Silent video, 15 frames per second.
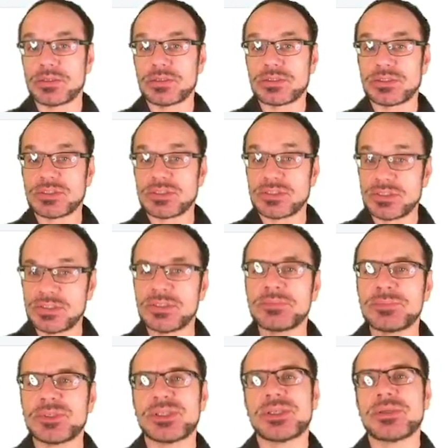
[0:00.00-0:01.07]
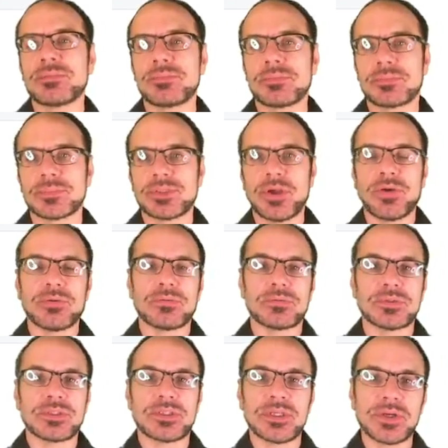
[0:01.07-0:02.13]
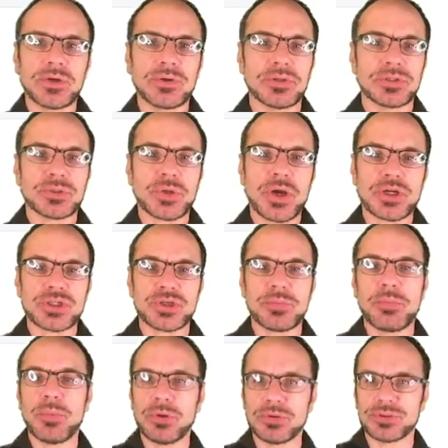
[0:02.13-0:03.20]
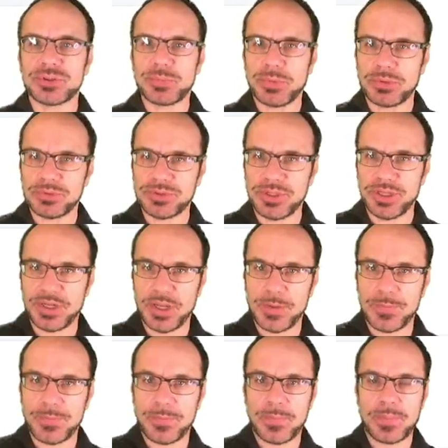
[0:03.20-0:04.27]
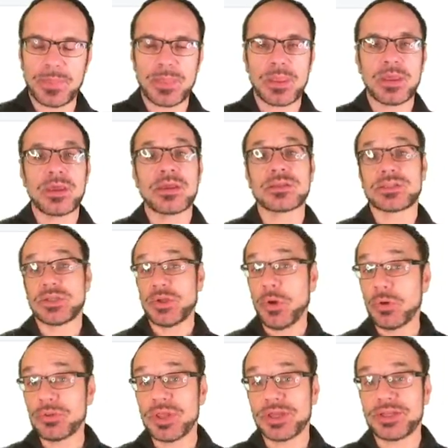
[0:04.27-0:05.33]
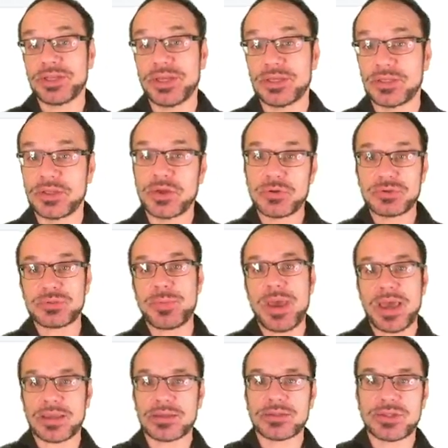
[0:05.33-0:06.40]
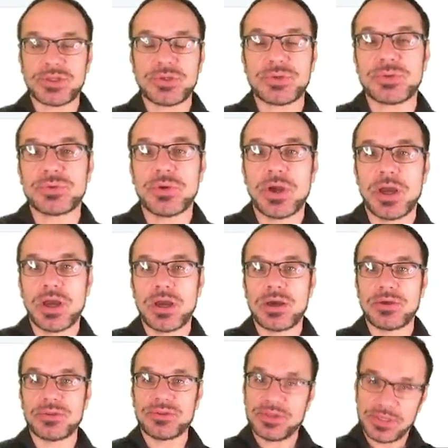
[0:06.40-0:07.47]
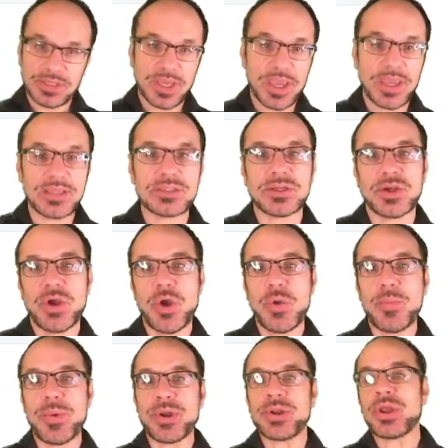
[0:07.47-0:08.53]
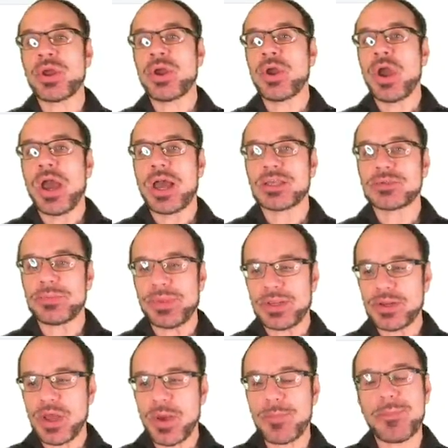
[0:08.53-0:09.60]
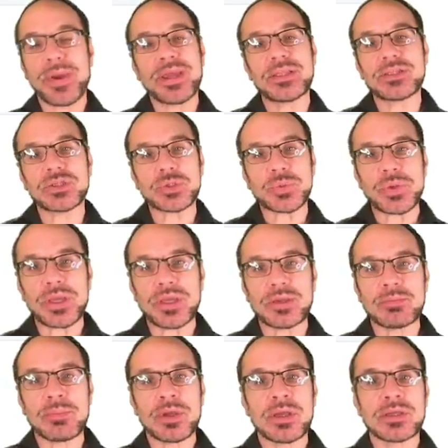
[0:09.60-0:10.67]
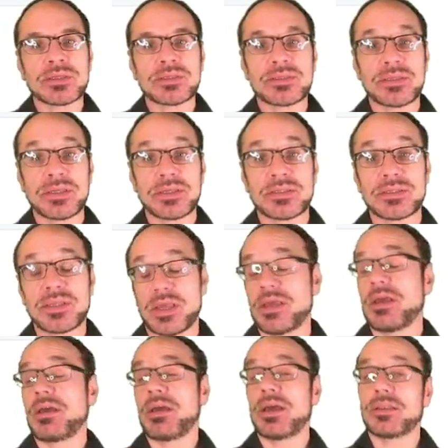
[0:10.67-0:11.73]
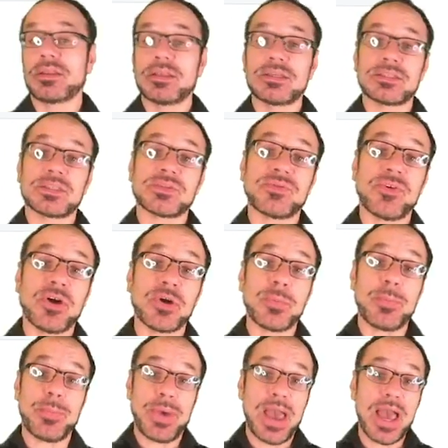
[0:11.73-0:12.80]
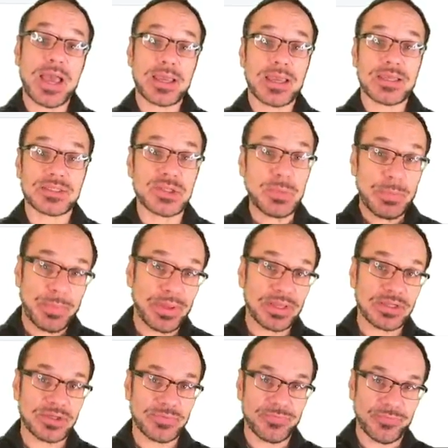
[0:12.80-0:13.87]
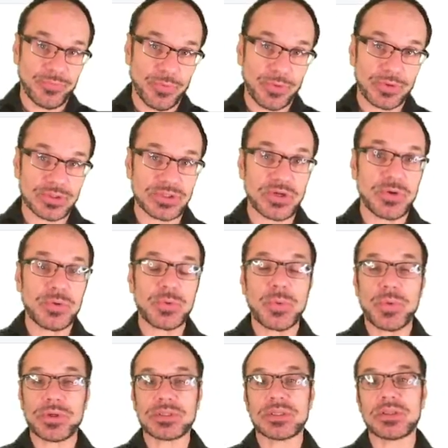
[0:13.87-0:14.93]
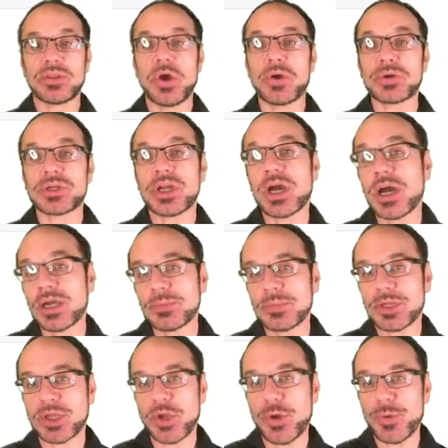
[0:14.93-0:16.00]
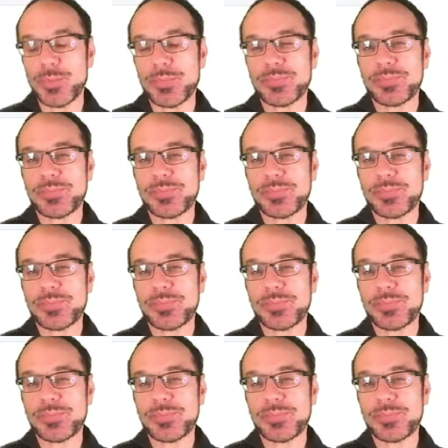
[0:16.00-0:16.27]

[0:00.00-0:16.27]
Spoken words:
SIMD, so single instruction multiple data. It's an old idea that goes back to decades ago, but has been mainstream since at least as far back as the Pentium 4, so quite a long time ago.